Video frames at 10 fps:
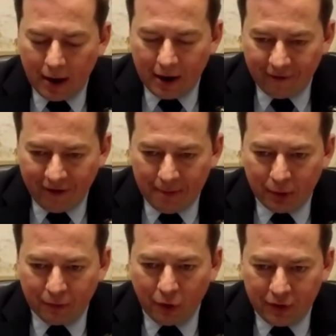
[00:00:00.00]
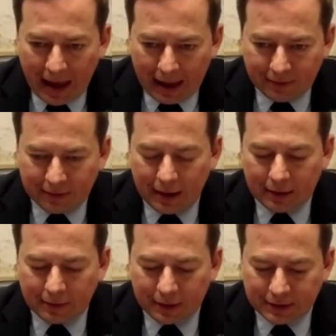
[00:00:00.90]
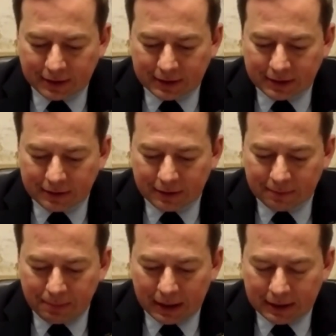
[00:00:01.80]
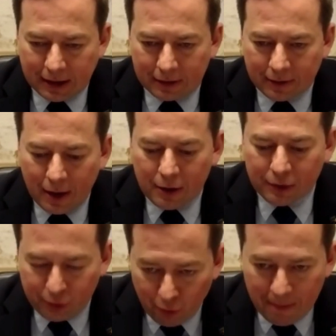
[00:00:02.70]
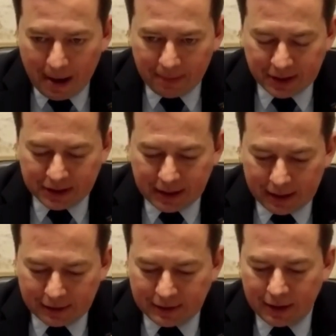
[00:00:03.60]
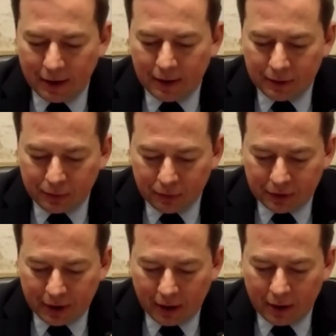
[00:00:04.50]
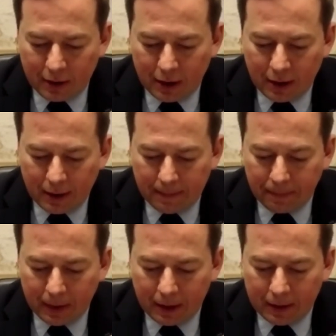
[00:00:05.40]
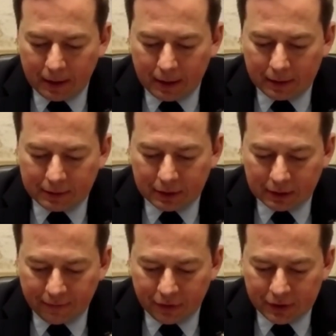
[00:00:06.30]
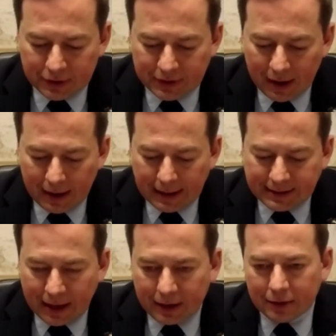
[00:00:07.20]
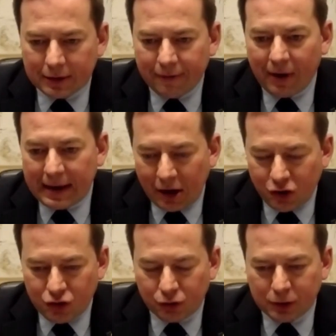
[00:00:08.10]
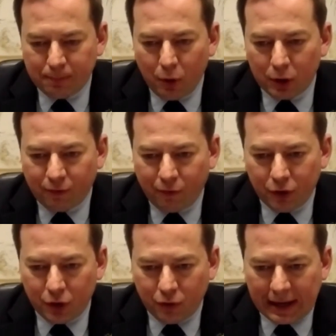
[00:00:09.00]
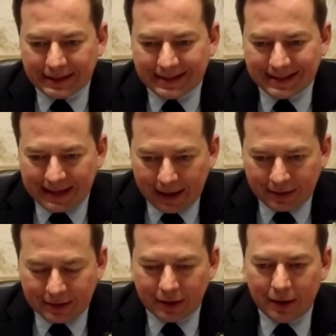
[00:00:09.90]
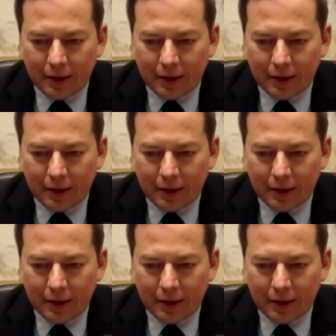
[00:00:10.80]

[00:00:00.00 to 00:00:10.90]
available for that. And this is being done through member states, through their deliveries. Secondly, financial support for Ukraine's states